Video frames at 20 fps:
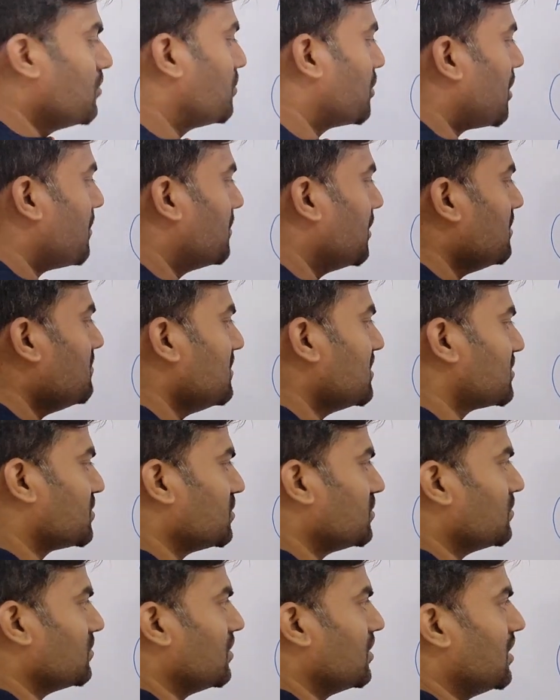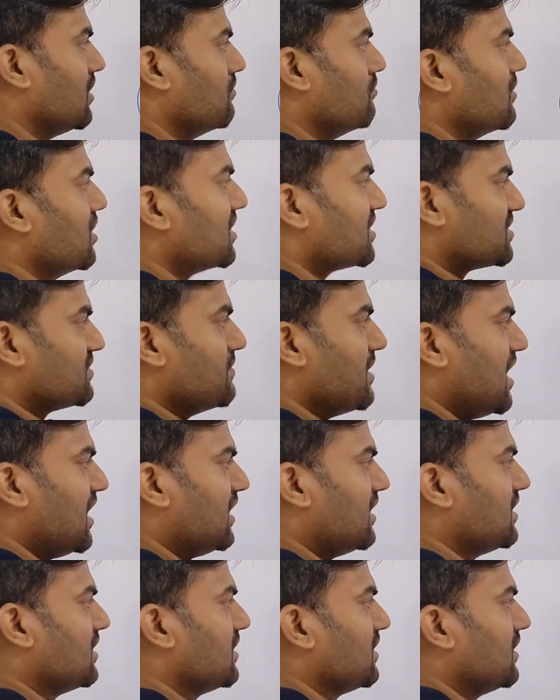problem, so merge
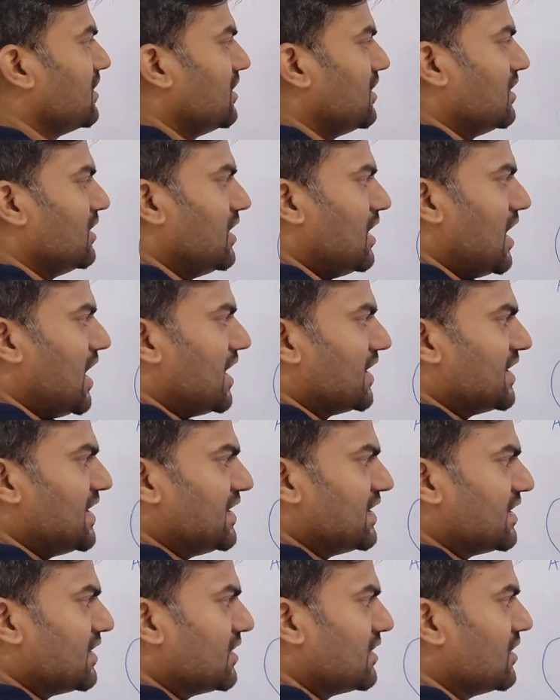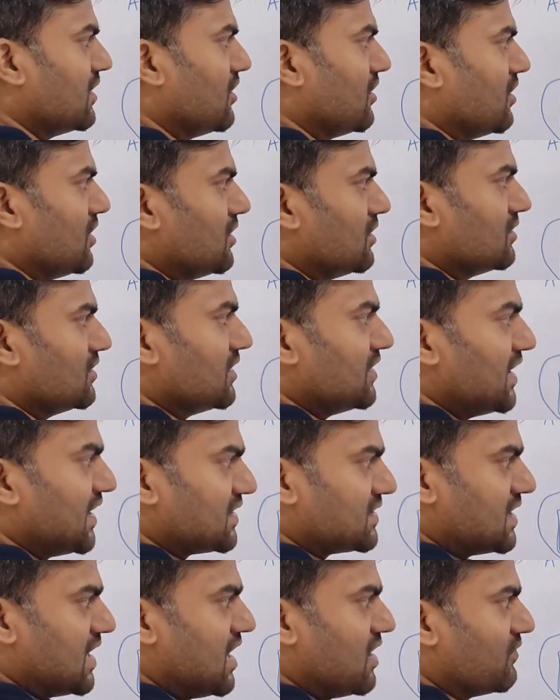back. Again the
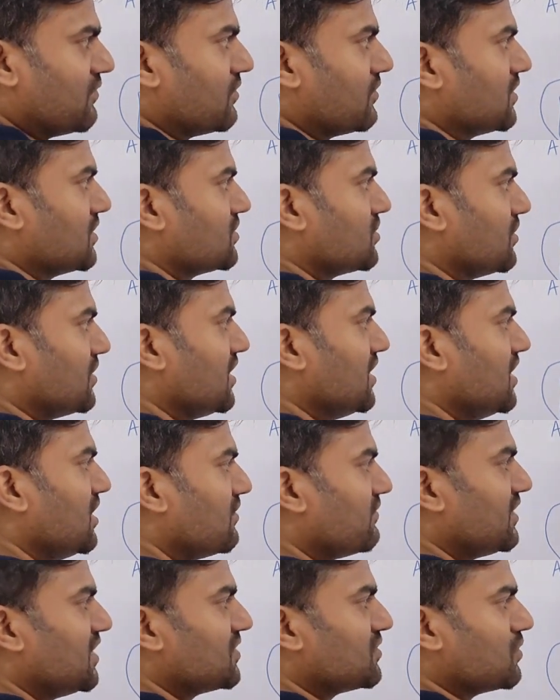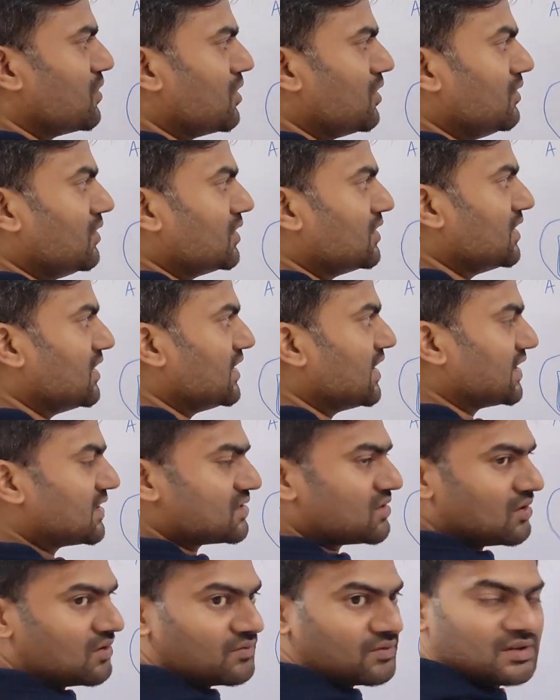next half. So here we solve the
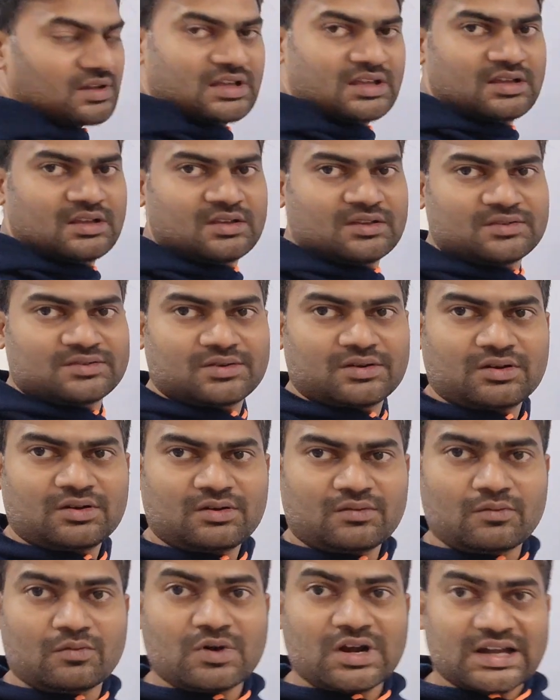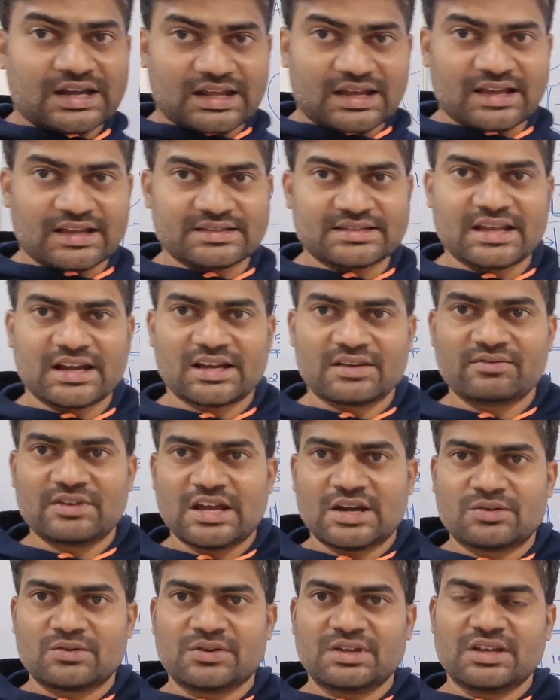next half. So what exactly we
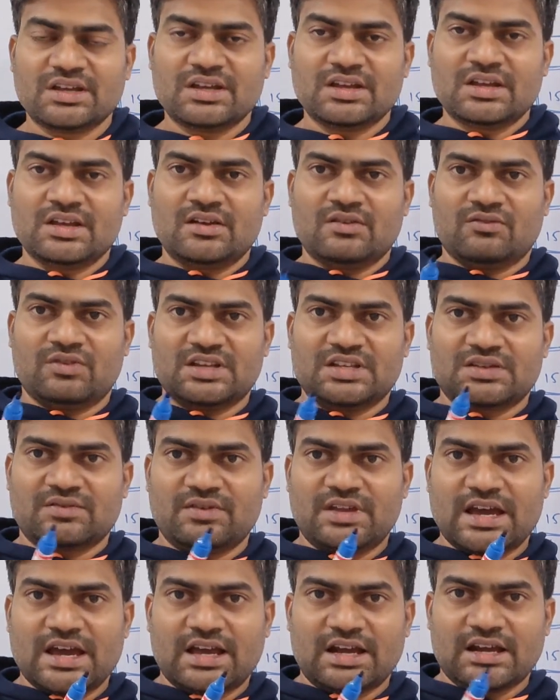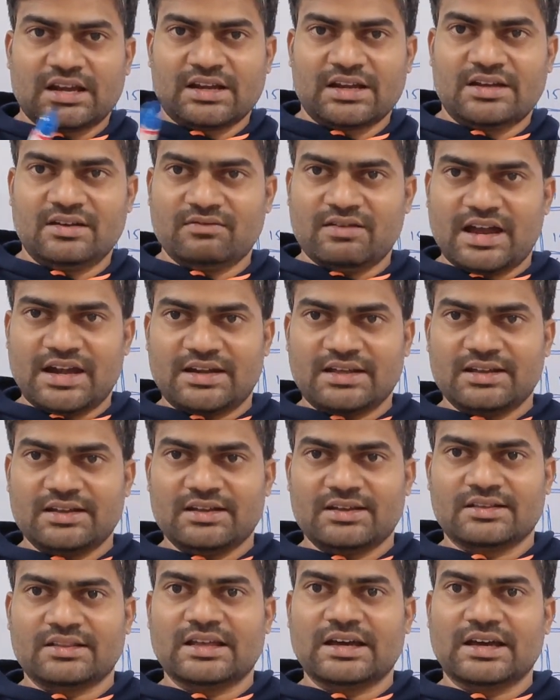are doing? First we are
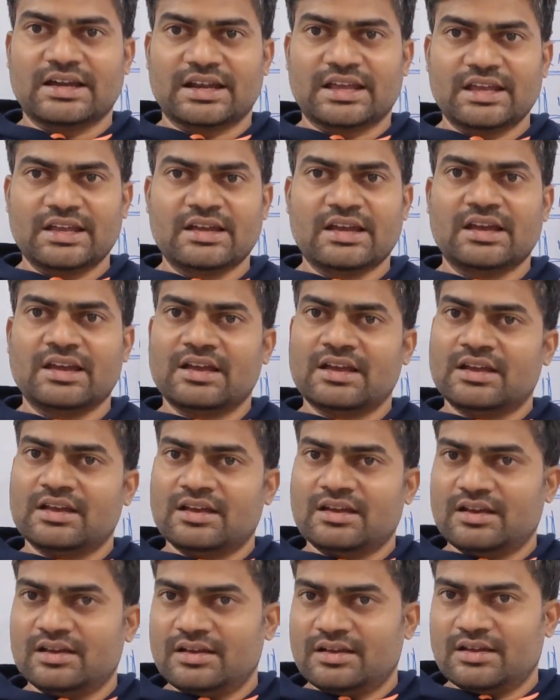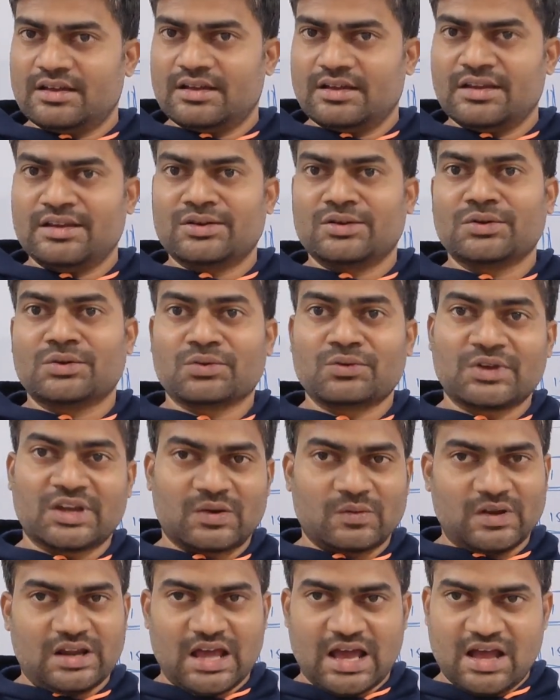dividing the array into 2
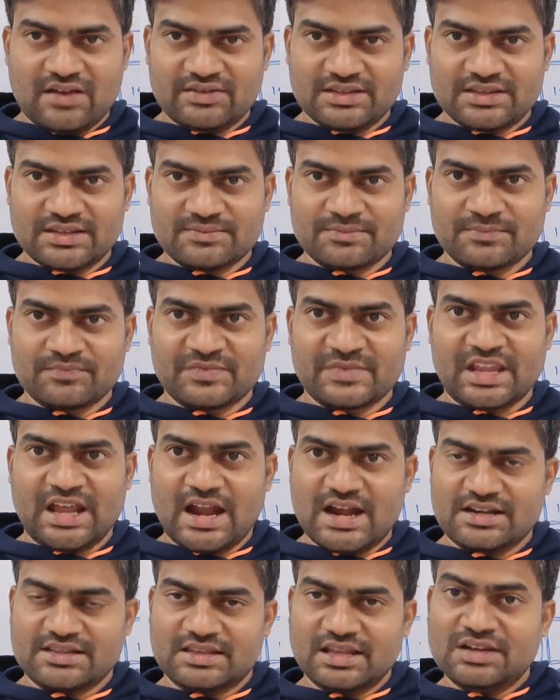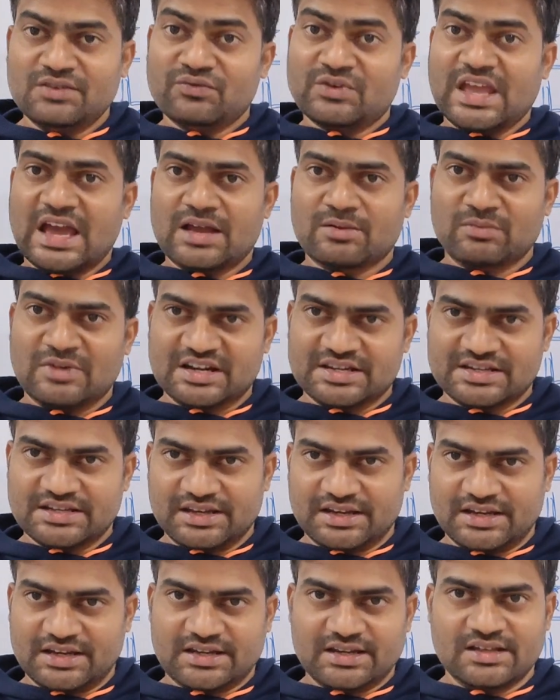equal halves, and then we are
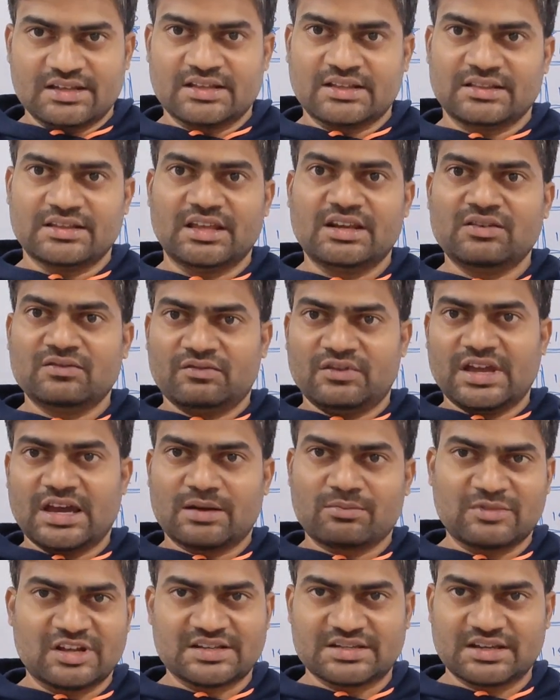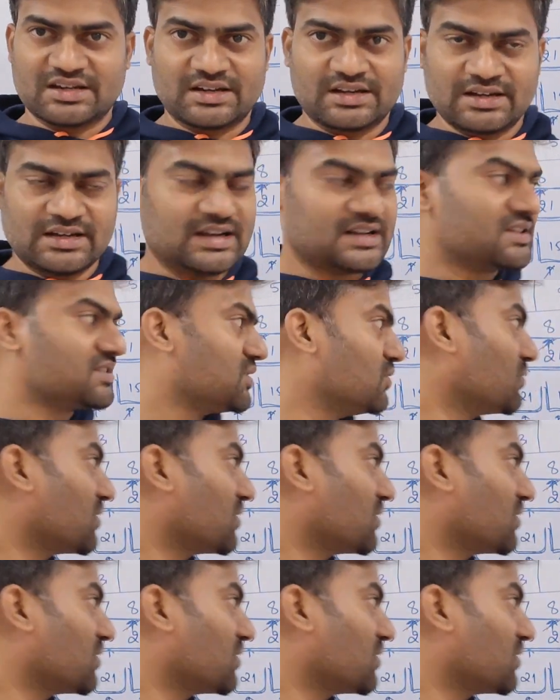merging it. Let's